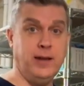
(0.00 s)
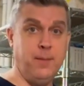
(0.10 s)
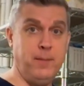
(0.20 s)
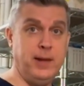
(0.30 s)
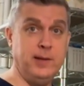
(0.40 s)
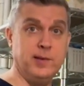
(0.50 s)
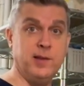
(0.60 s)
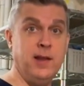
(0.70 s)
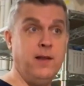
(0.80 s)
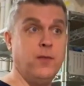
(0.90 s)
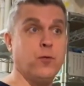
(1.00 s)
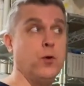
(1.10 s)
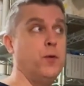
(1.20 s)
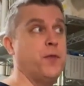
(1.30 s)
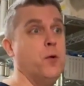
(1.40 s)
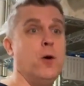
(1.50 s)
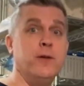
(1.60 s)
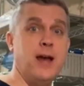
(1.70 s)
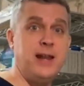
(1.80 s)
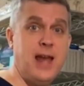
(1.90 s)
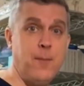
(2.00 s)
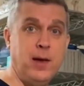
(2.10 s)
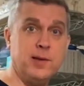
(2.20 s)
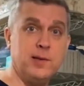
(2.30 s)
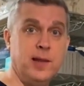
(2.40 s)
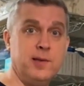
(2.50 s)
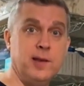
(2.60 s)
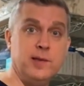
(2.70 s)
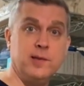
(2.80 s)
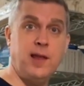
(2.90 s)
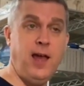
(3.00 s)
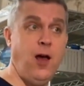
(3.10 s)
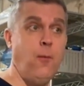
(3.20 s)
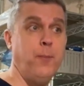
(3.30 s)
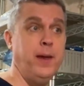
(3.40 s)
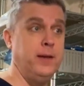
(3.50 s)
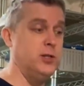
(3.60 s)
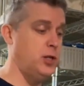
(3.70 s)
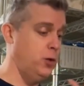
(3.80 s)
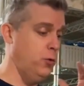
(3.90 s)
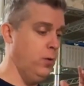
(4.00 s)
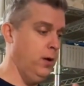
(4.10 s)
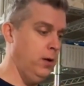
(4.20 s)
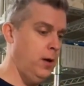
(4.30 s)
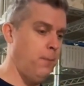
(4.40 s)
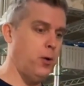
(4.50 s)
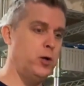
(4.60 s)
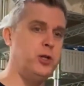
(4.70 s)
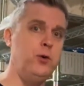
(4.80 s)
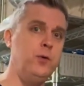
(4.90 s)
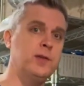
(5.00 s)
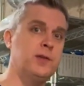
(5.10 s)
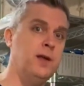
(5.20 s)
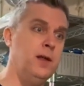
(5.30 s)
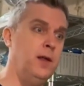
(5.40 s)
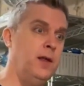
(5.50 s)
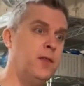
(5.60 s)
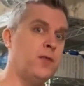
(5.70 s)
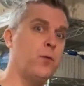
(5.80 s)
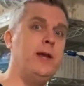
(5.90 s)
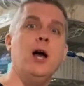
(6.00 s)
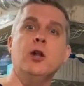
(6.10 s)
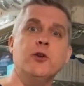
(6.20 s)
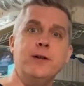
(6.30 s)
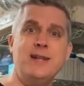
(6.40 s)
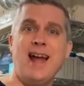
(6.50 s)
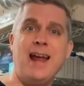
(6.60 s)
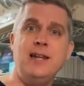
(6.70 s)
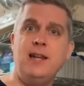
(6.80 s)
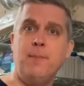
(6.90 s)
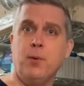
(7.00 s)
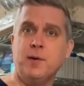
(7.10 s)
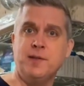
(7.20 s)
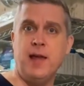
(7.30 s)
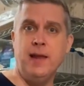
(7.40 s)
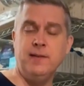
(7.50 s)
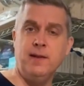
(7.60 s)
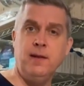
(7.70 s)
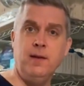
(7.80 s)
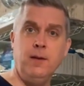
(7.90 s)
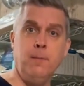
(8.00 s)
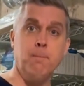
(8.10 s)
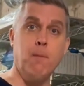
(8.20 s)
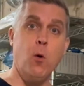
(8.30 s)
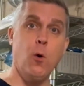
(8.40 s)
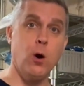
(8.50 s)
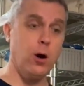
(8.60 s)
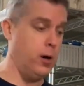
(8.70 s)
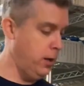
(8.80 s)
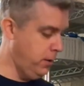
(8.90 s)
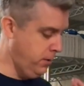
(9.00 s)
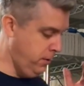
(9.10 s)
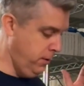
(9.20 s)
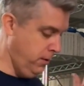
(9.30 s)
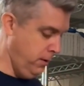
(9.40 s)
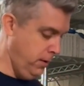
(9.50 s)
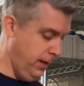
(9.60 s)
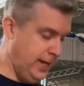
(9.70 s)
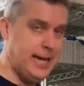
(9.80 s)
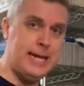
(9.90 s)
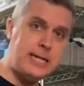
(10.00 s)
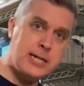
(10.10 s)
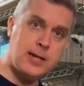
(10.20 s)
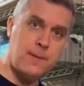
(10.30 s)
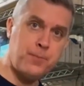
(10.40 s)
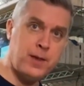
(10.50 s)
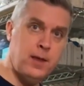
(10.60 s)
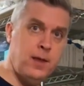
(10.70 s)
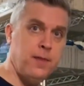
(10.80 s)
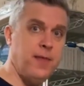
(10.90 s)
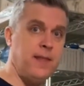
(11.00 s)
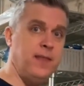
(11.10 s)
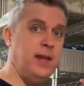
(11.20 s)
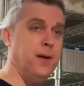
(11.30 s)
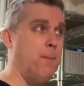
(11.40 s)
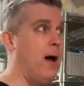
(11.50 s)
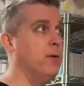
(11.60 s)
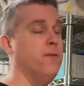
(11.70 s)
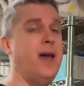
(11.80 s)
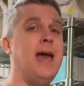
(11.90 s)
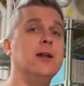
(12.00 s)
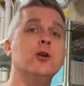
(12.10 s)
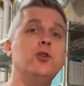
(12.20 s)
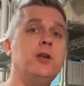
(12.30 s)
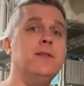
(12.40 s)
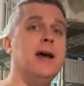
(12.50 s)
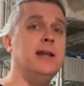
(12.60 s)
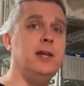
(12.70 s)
It means through thermodynamics, this is helping to produce 390% more heat than the amount of energy that it